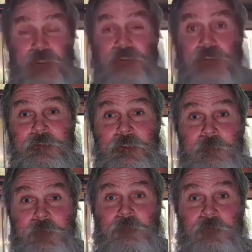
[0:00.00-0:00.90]
since our
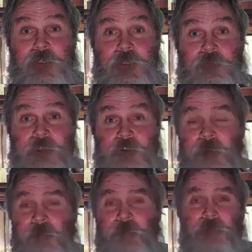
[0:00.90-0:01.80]
God does accept
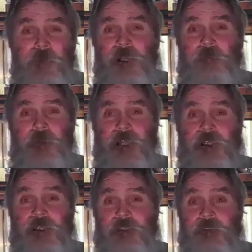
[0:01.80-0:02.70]
human sacrifice.
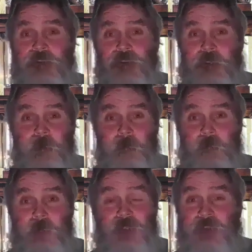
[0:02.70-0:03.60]
But the bottom line
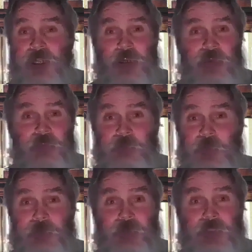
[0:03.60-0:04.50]
is,
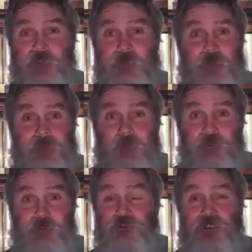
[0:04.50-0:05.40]
that's not all the
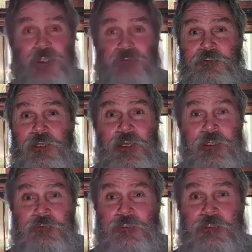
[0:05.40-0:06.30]
people of Israel.
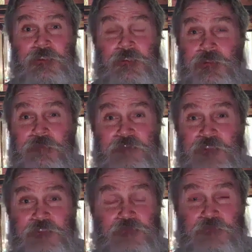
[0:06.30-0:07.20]
You can't say
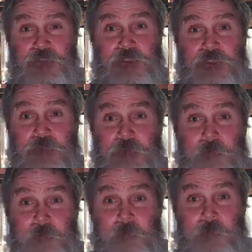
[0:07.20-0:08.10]
Isaiah
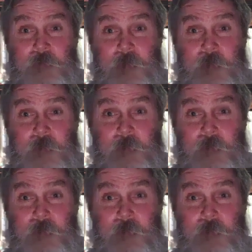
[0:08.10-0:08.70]
53